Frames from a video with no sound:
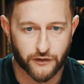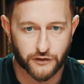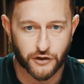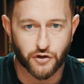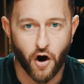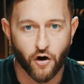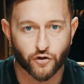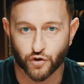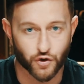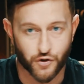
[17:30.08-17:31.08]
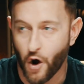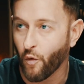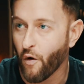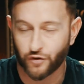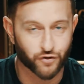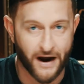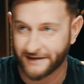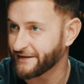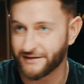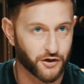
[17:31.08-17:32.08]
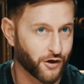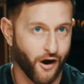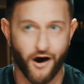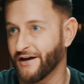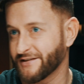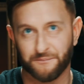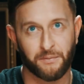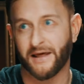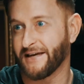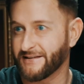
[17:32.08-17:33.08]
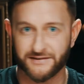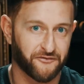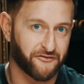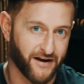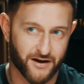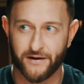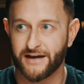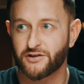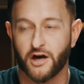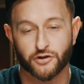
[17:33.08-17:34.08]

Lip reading: your dog doesn't know what tractors and cars and planes and fireworks are.